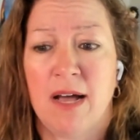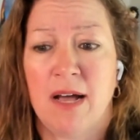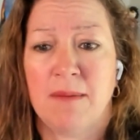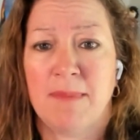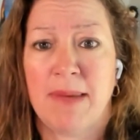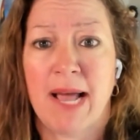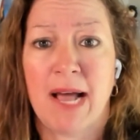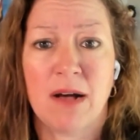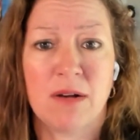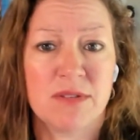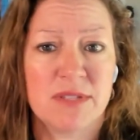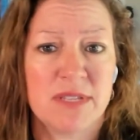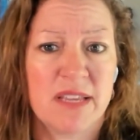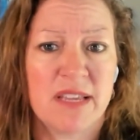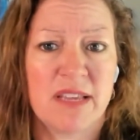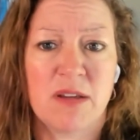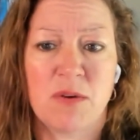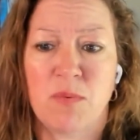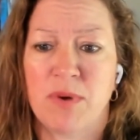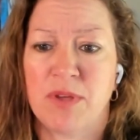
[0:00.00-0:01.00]

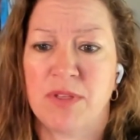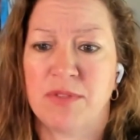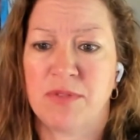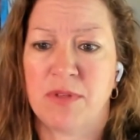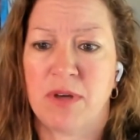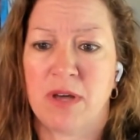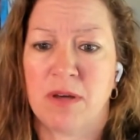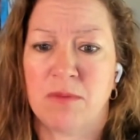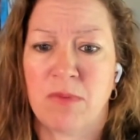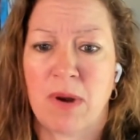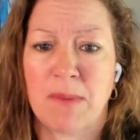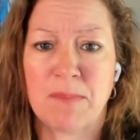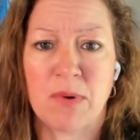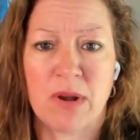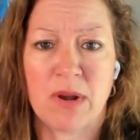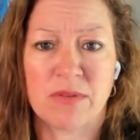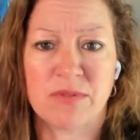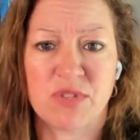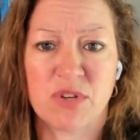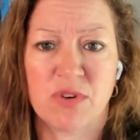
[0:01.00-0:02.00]
housing, with
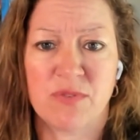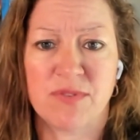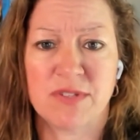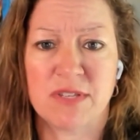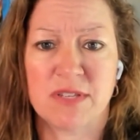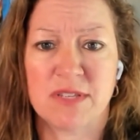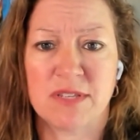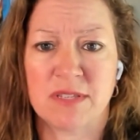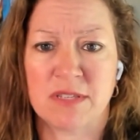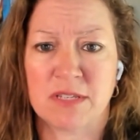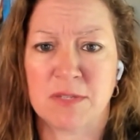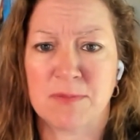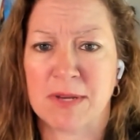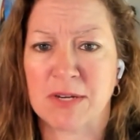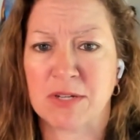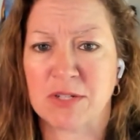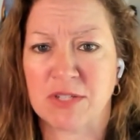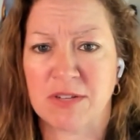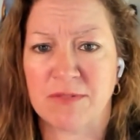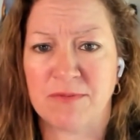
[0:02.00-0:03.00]
wraparound services,
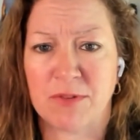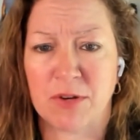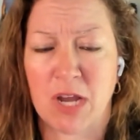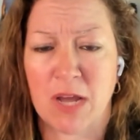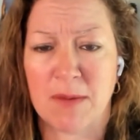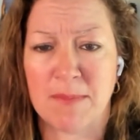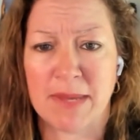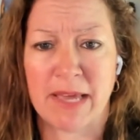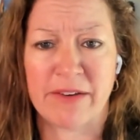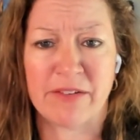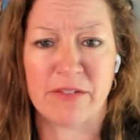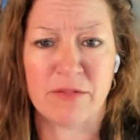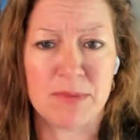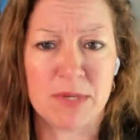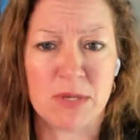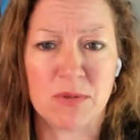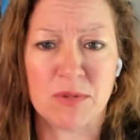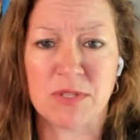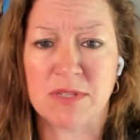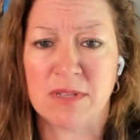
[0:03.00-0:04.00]
especially if they're coming out of
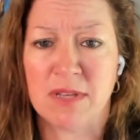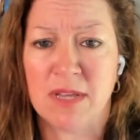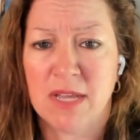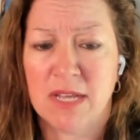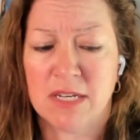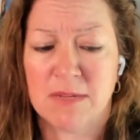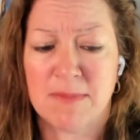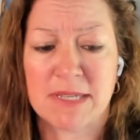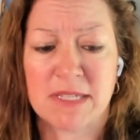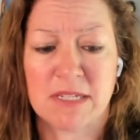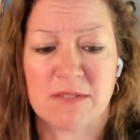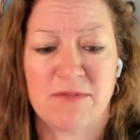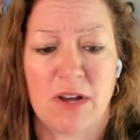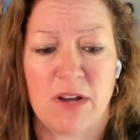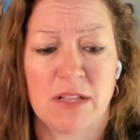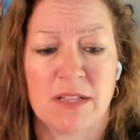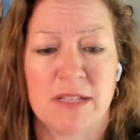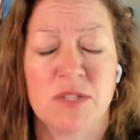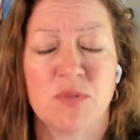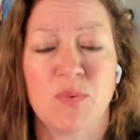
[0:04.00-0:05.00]
abuse, domestic
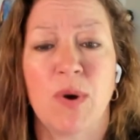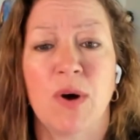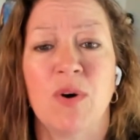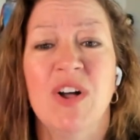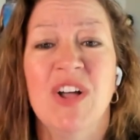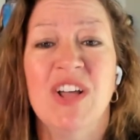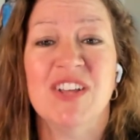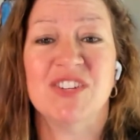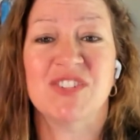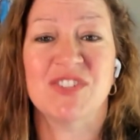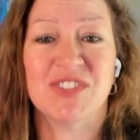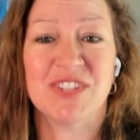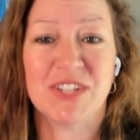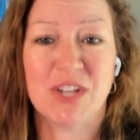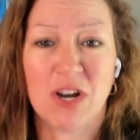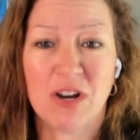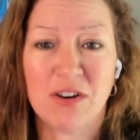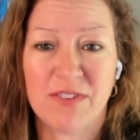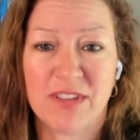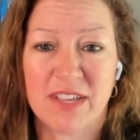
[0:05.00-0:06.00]
violence. Well, during
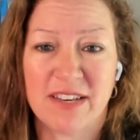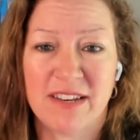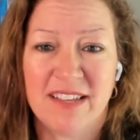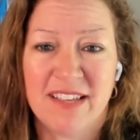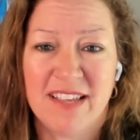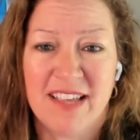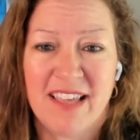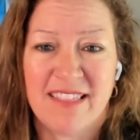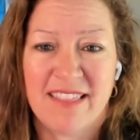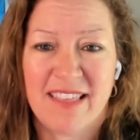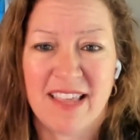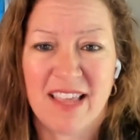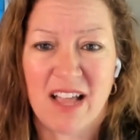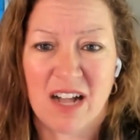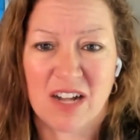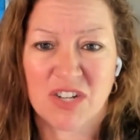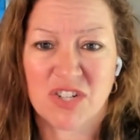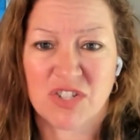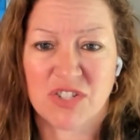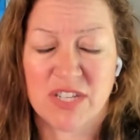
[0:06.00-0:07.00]
COVID, they
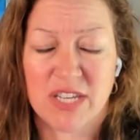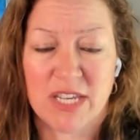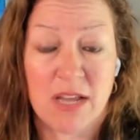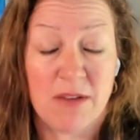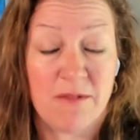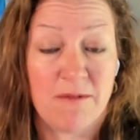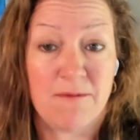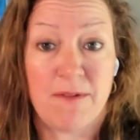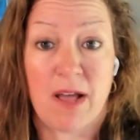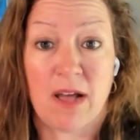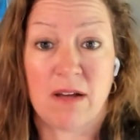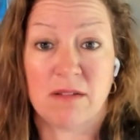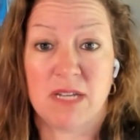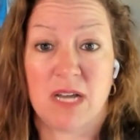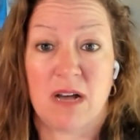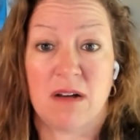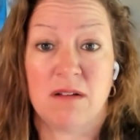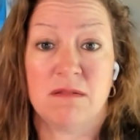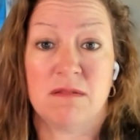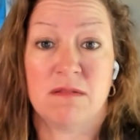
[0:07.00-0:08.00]
actually found
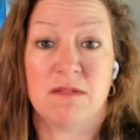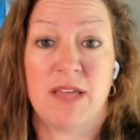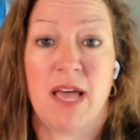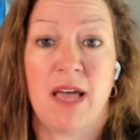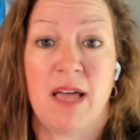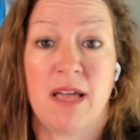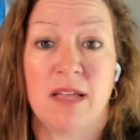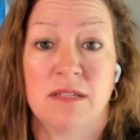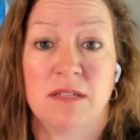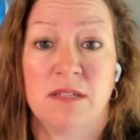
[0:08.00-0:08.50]
out that